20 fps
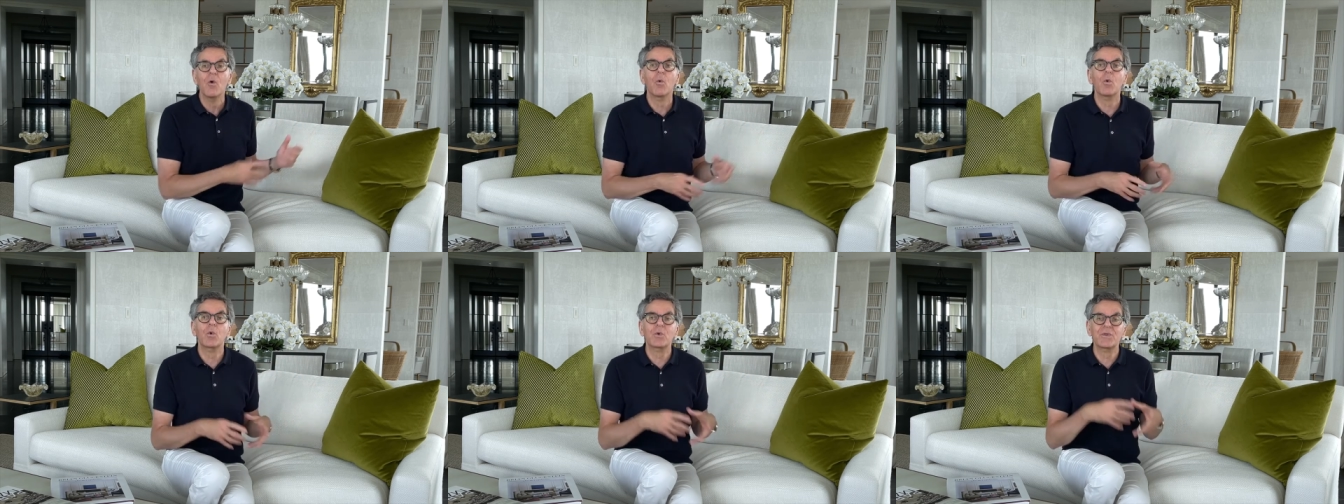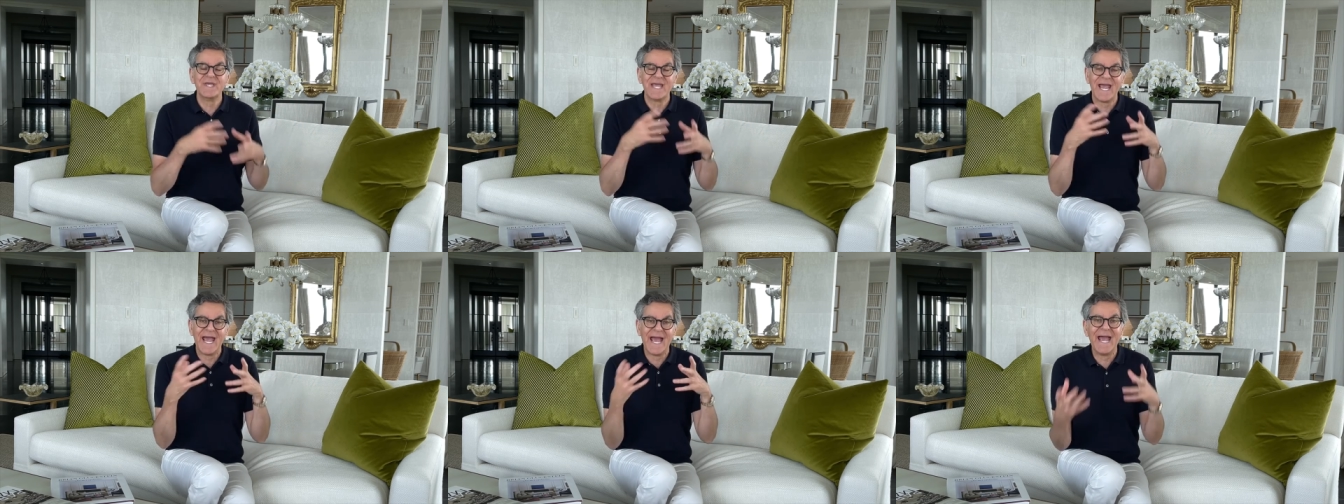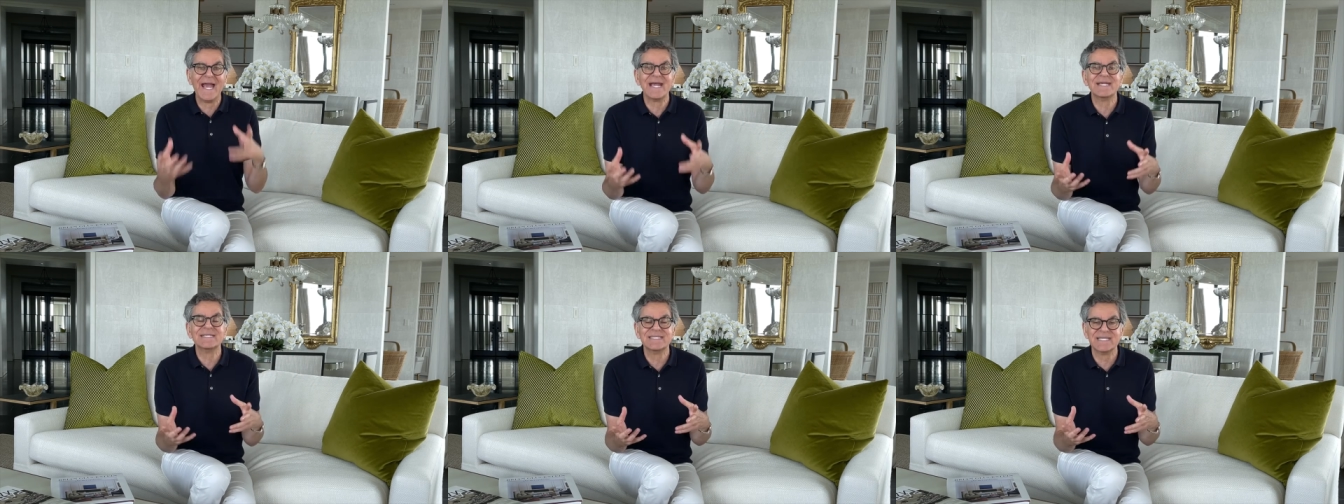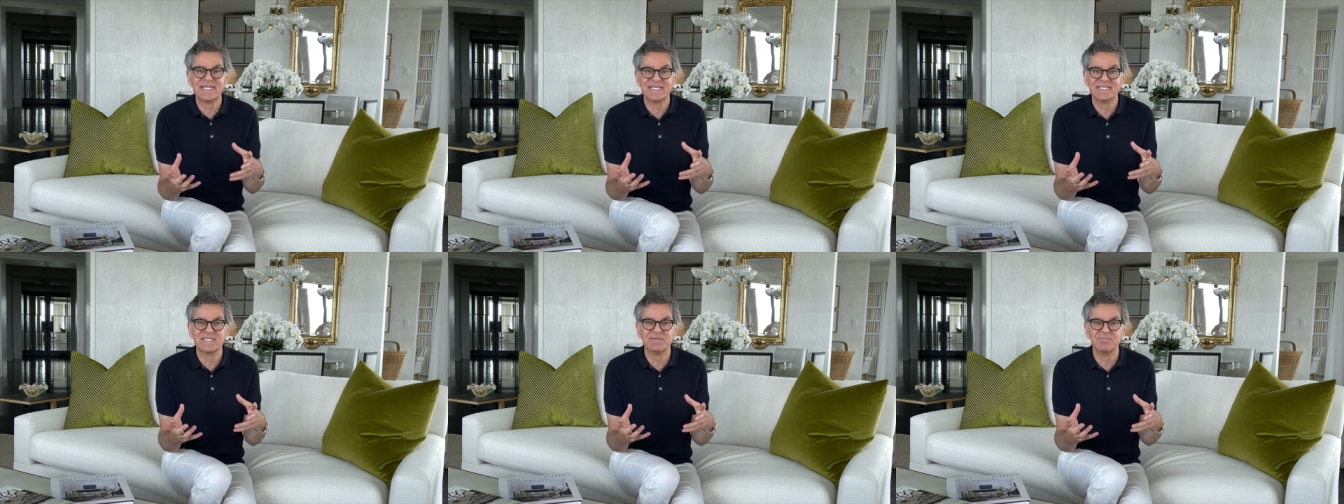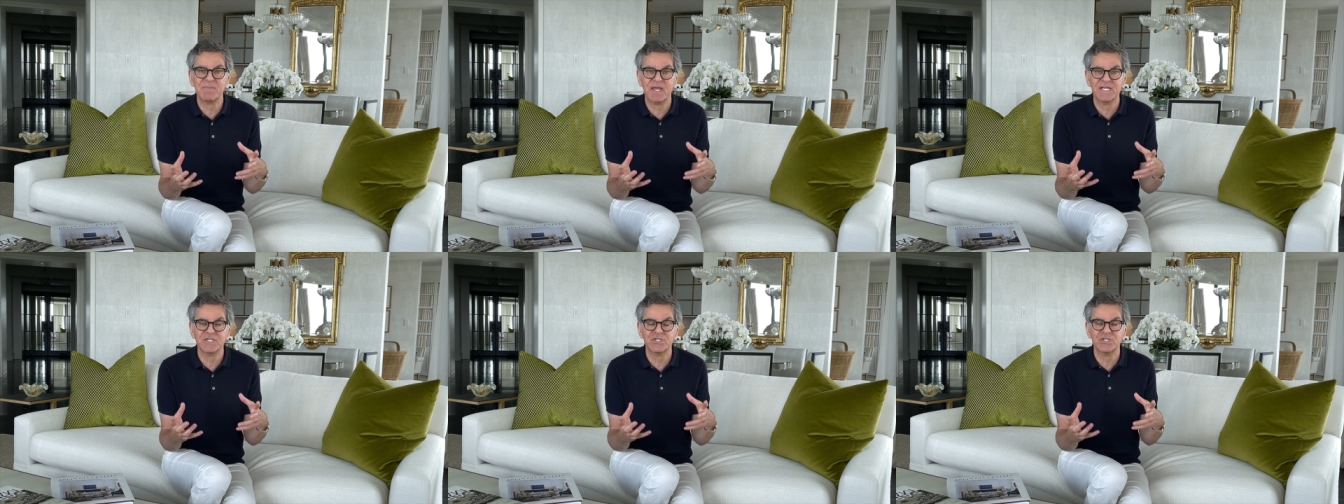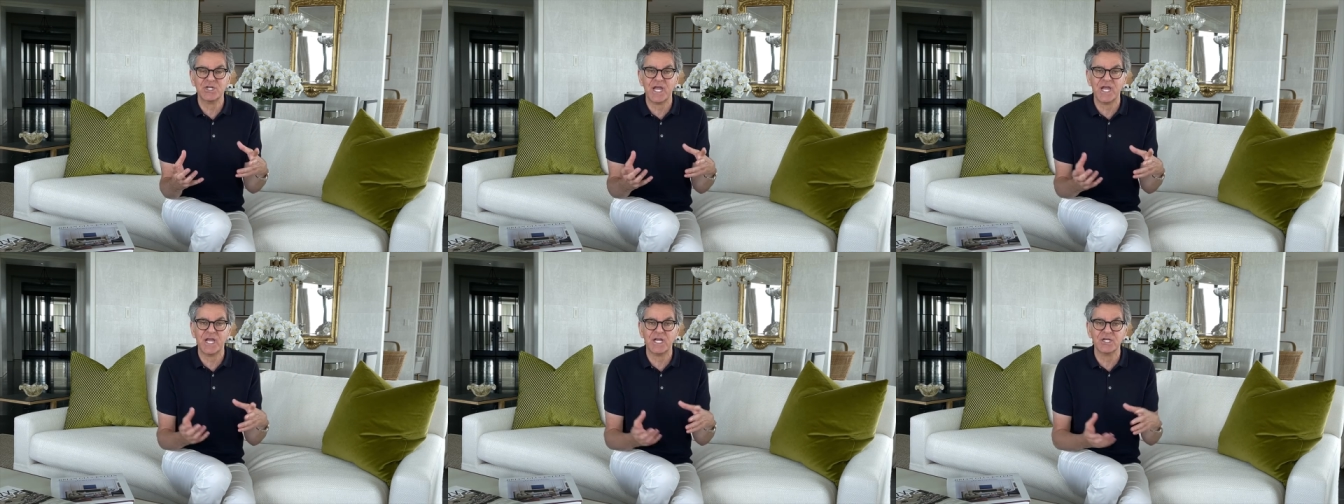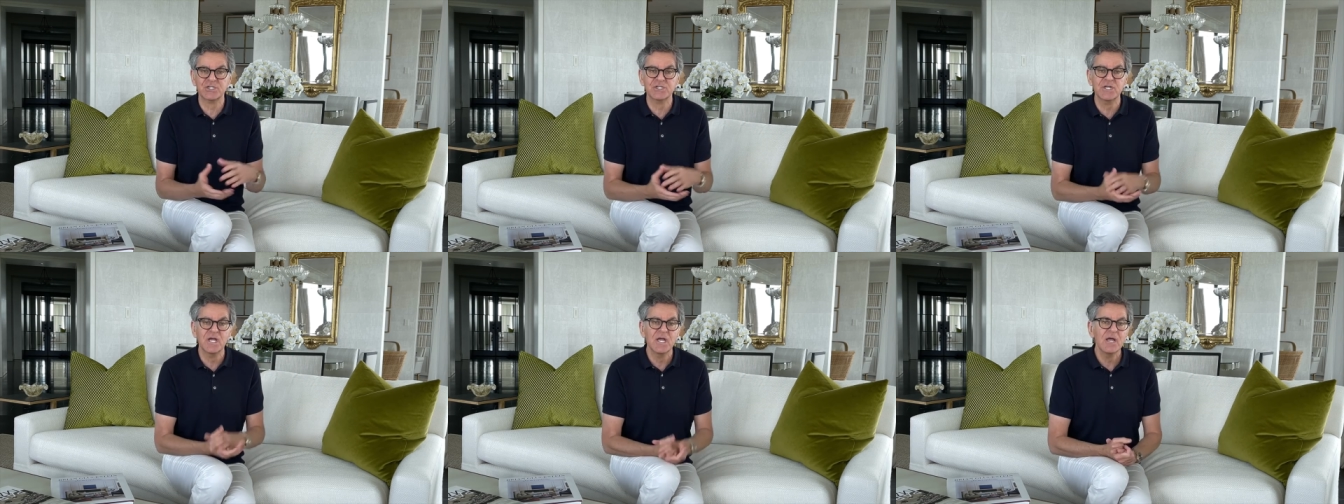or the accents may
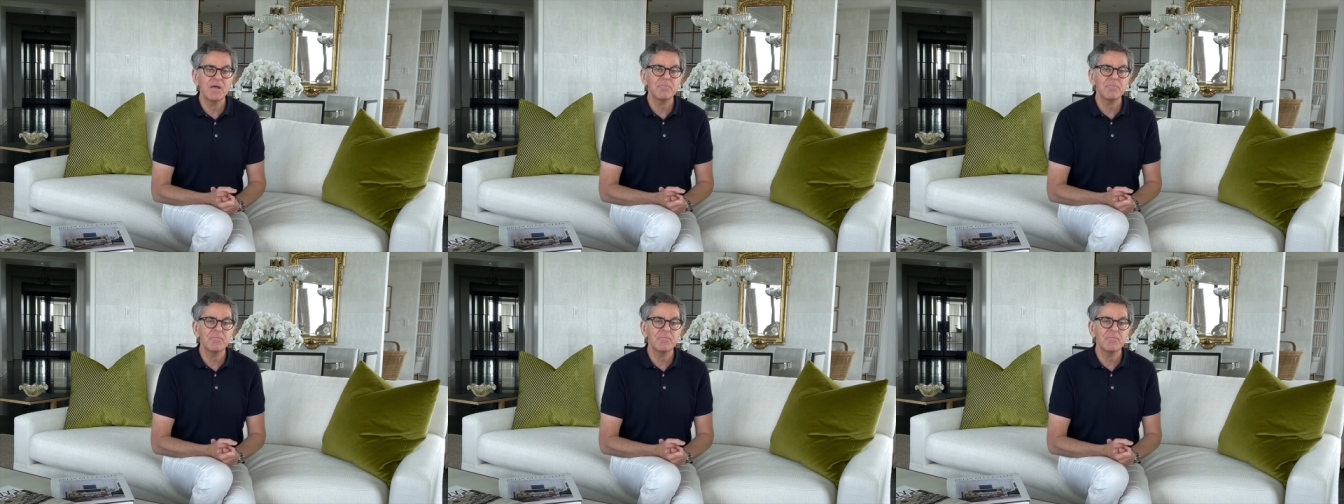change.